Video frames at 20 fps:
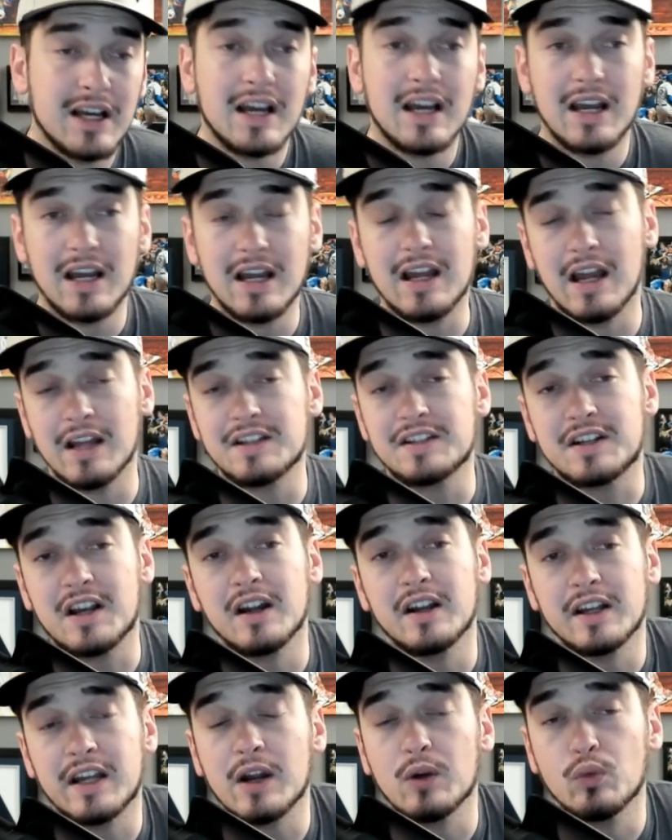it's going
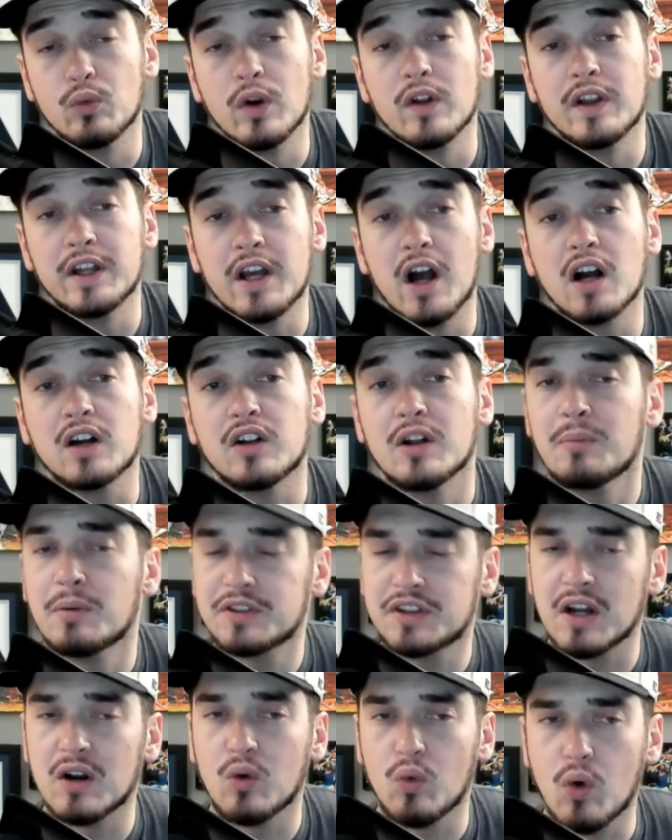to get really ugly.
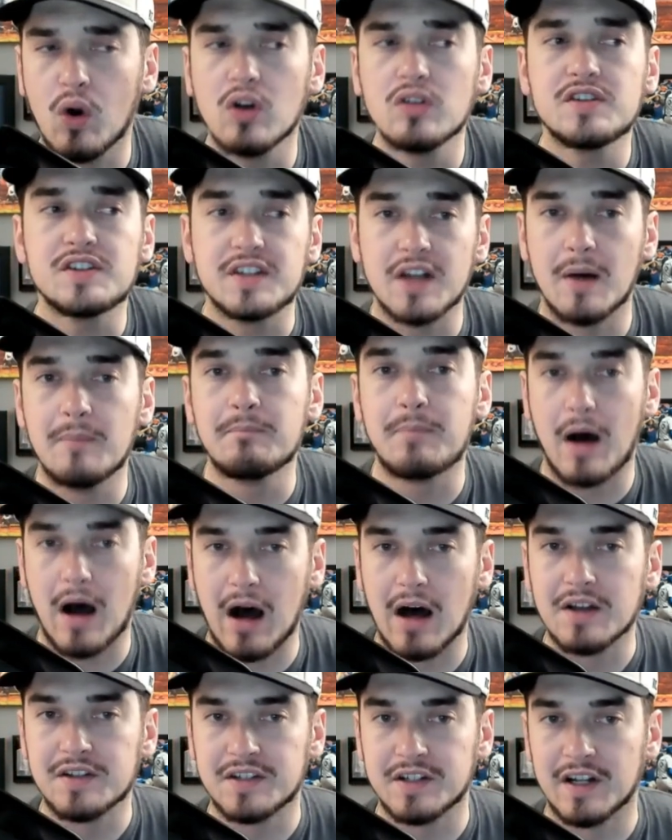But there were some
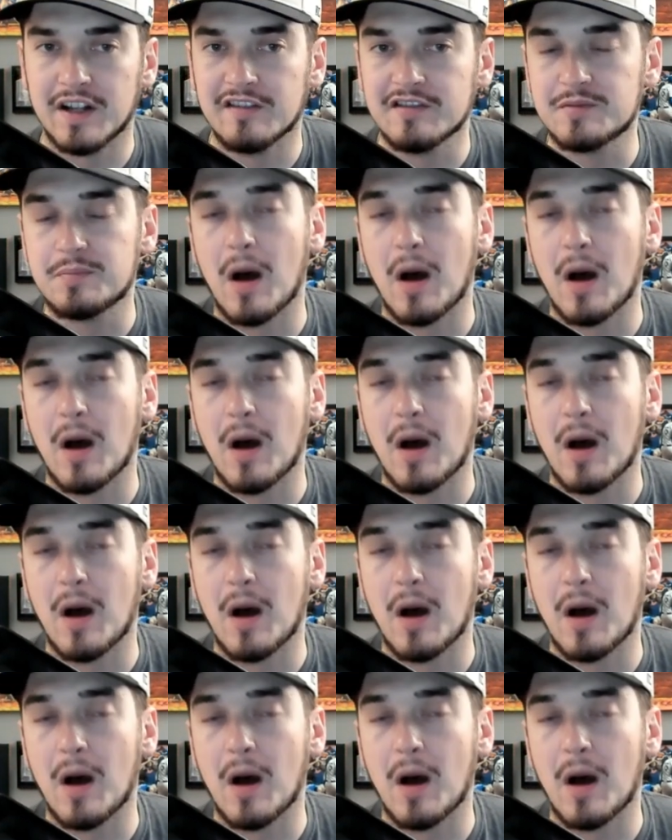positives.